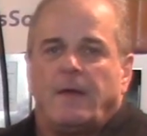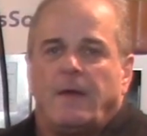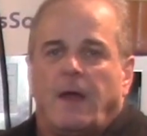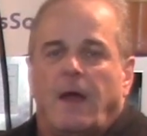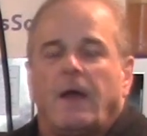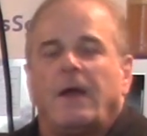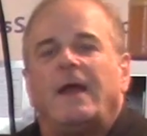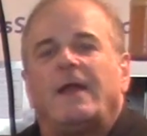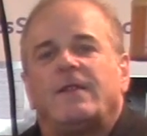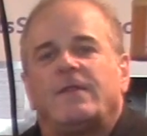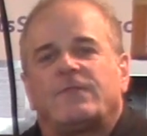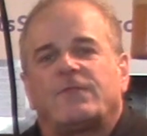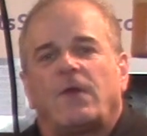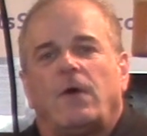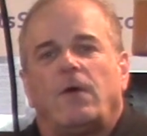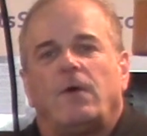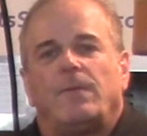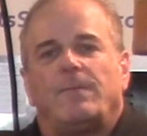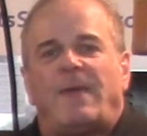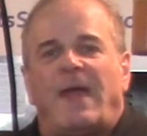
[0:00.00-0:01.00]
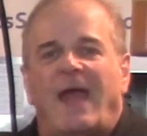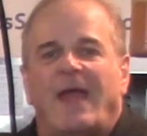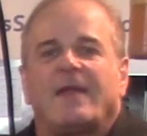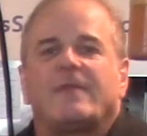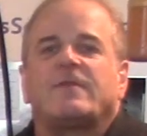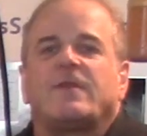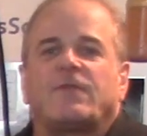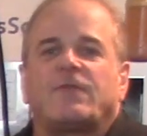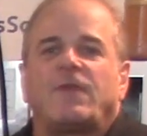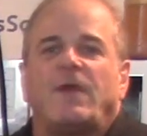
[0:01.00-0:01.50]
All right, so
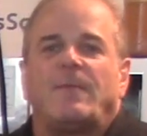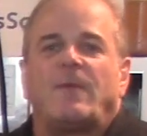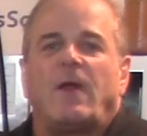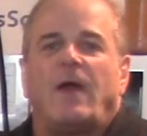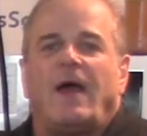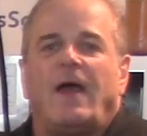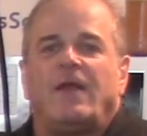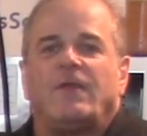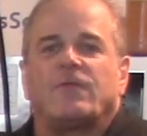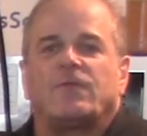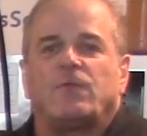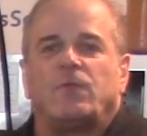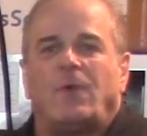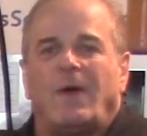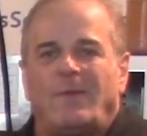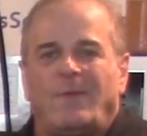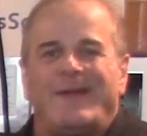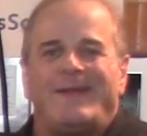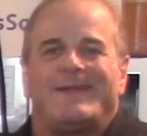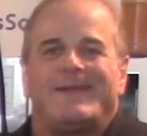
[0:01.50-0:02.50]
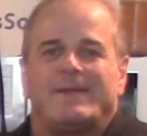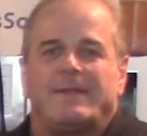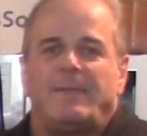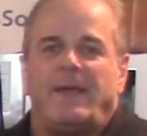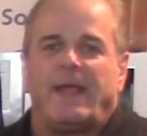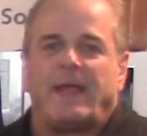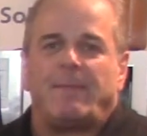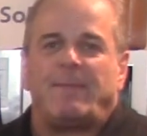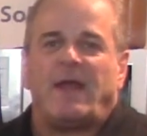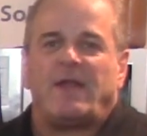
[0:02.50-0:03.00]
back to summarize what we did to
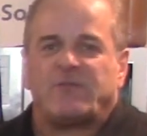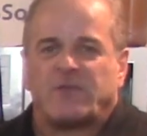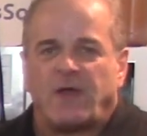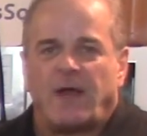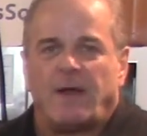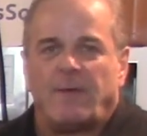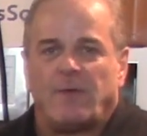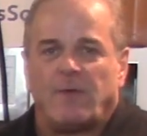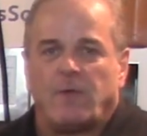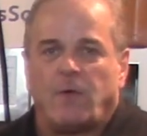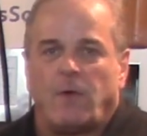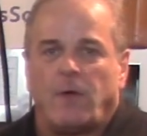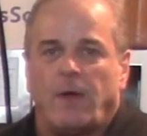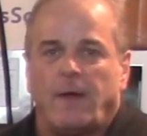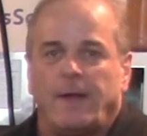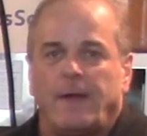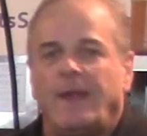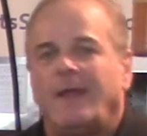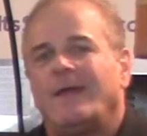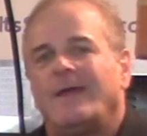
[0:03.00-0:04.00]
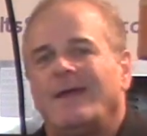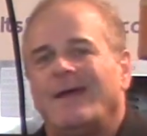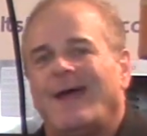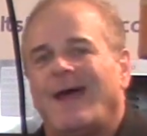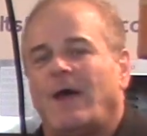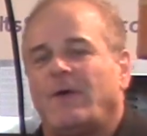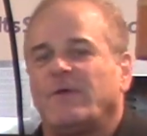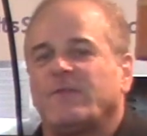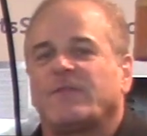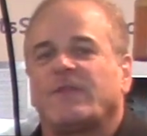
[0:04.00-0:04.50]
make a batch of caramel corn
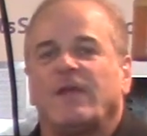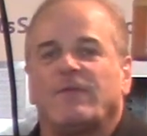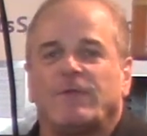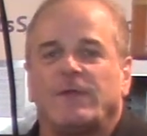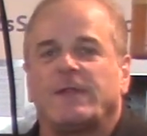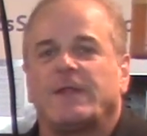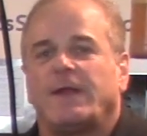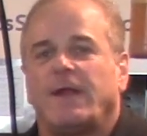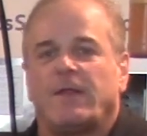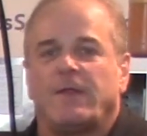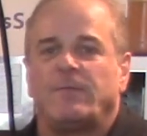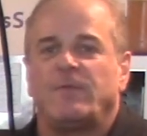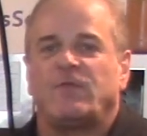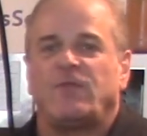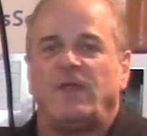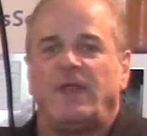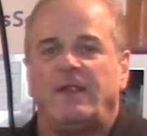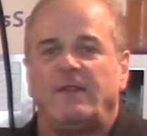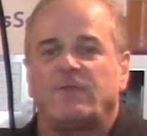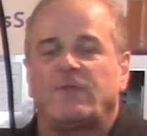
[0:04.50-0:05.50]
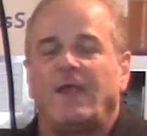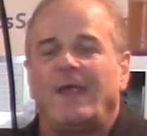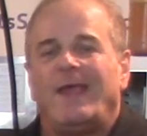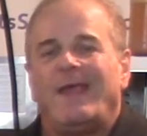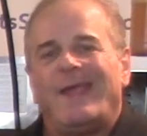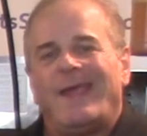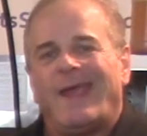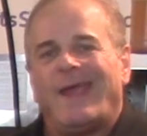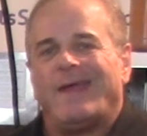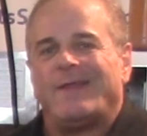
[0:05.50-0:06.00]
how oh, it's different than other machines,
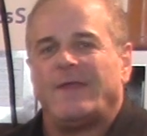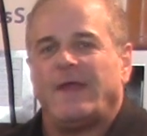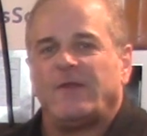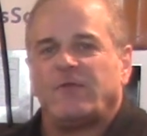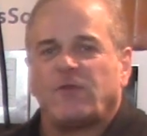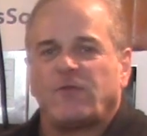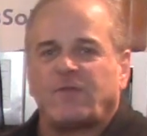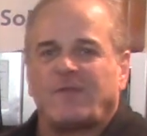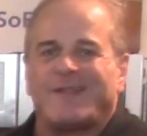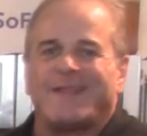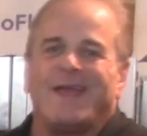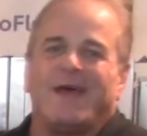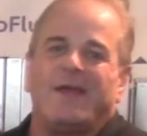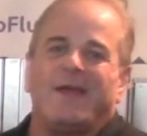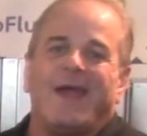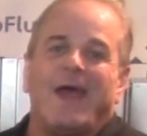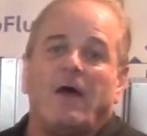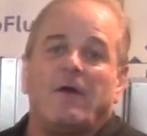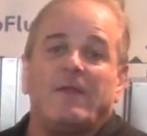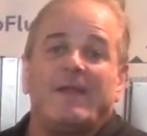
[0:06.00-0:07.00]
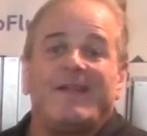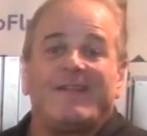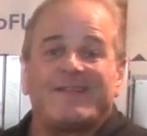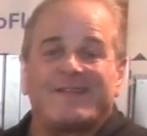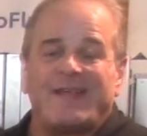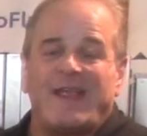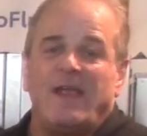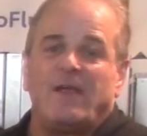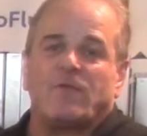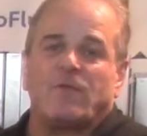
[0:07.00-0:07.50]
and then just to tell you how the
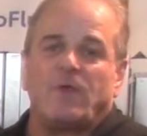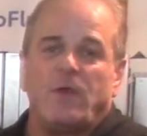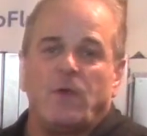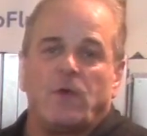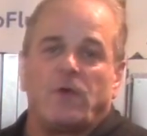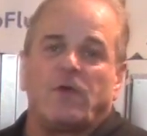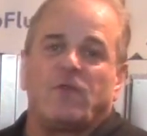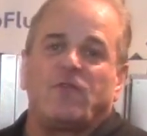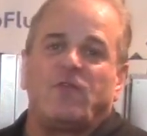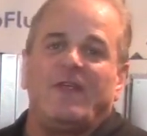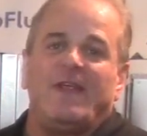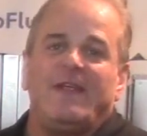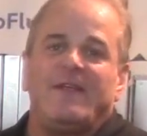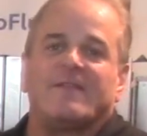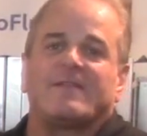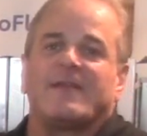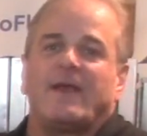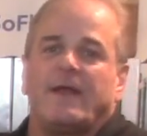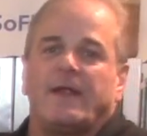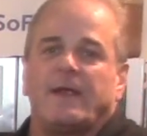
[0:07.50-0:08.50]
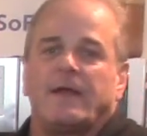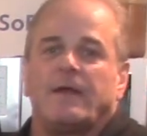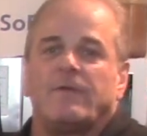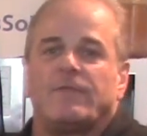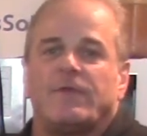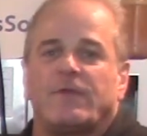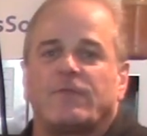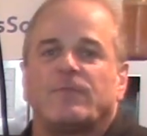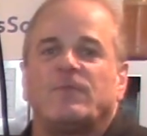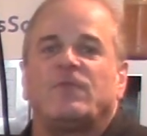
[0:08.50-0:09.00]
savory or cheese setting of
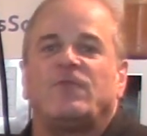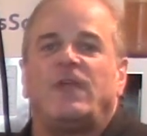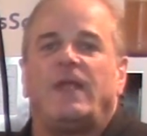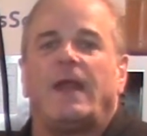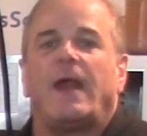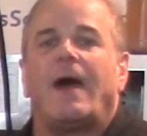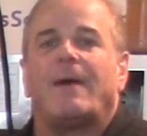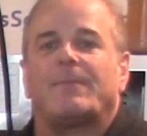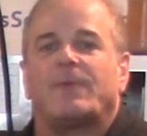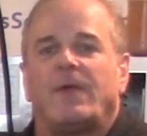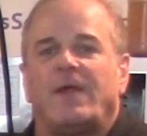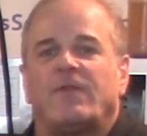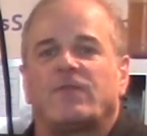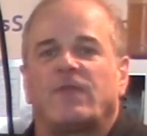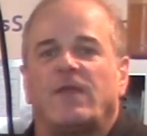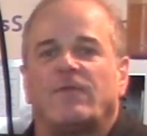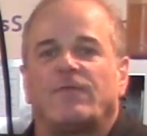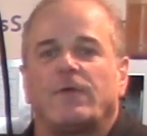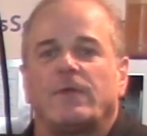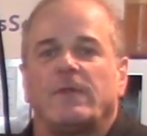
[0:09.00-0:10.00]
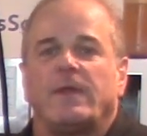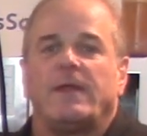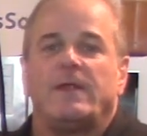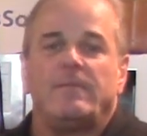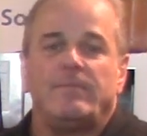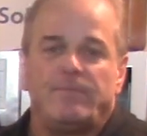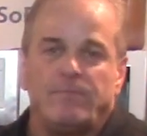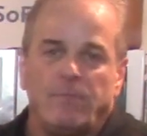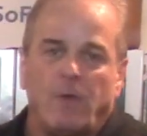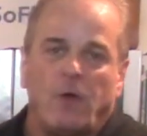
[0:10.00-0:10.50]
this machine operates differently.
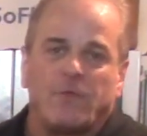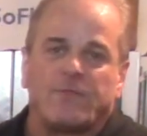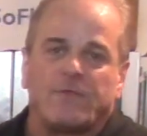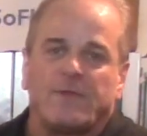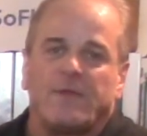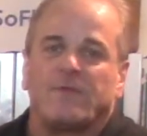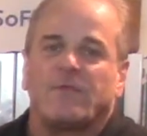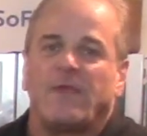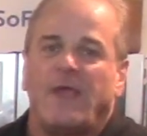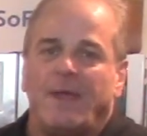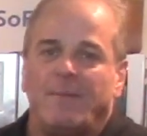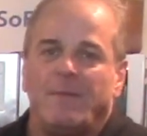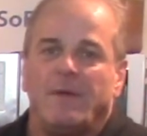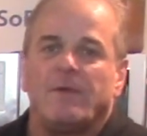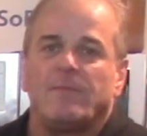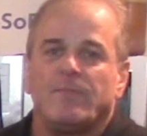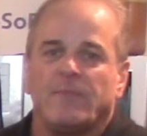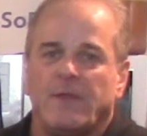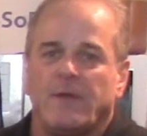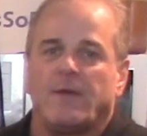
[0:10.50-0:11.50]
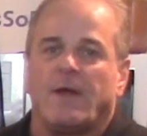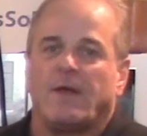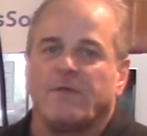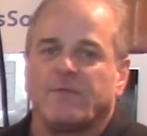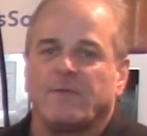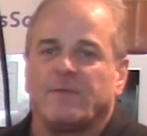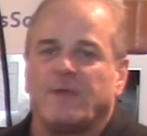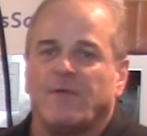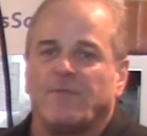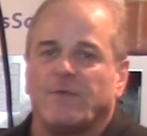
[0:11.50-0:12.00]
Mostly the same, there are
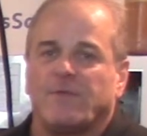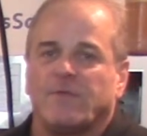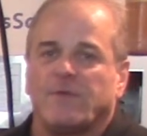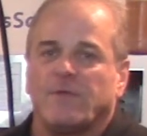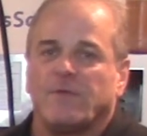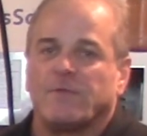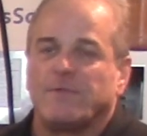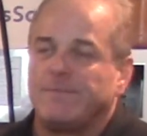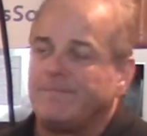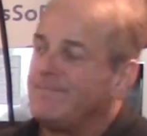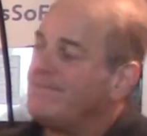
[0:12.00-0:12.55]
some differences.